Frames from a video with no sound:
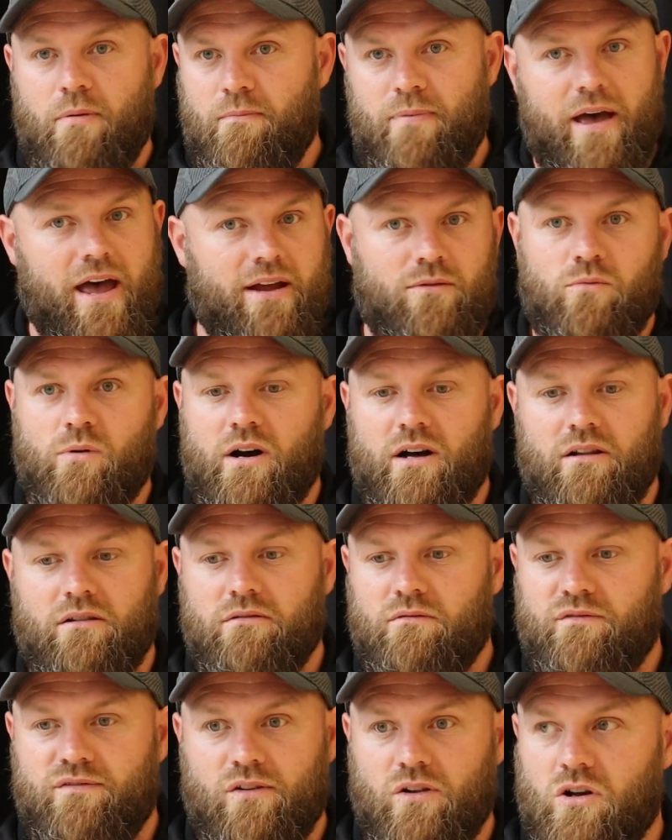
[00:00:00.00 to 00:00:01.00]
prepared
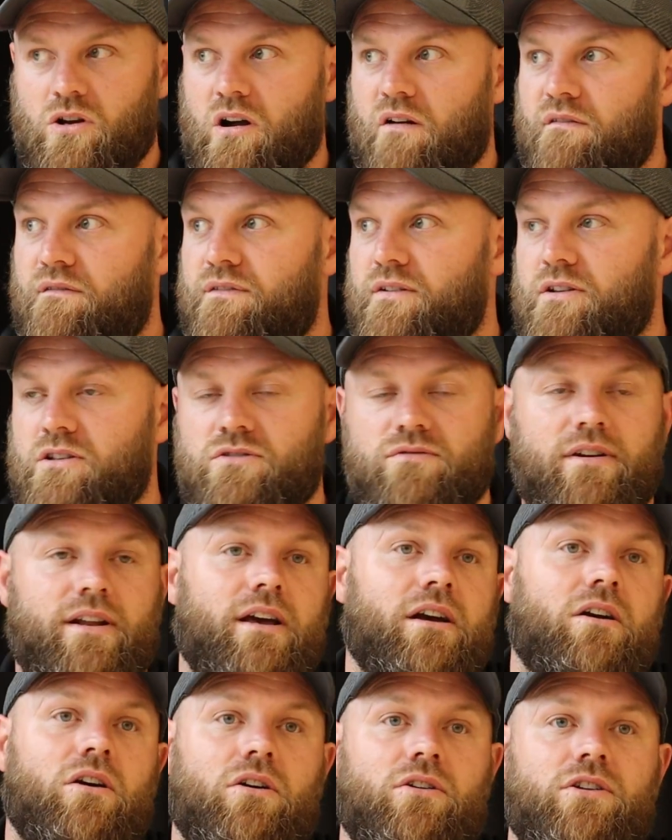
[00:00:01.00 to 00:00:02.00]
well, full of confidence, ready
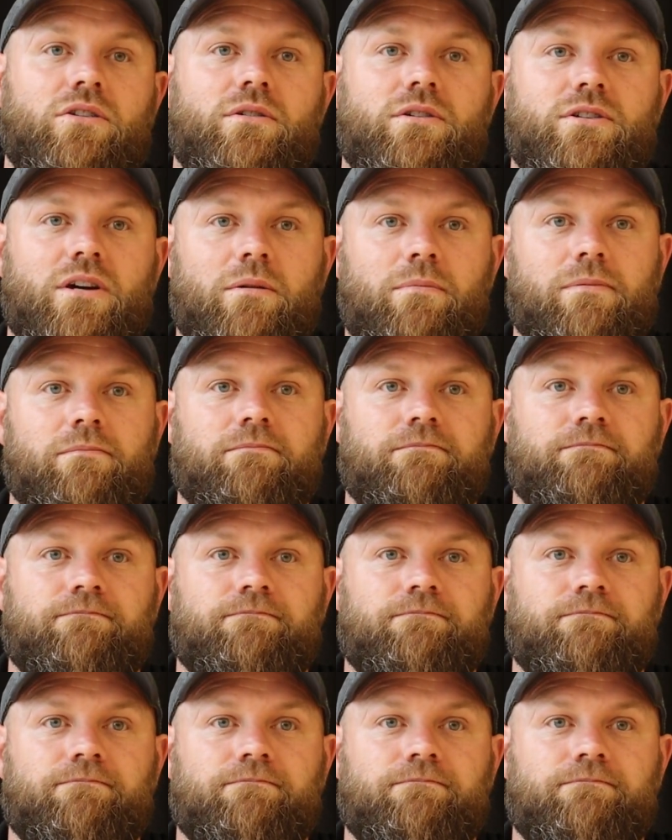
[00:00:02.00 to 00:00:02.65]
to go and do a job.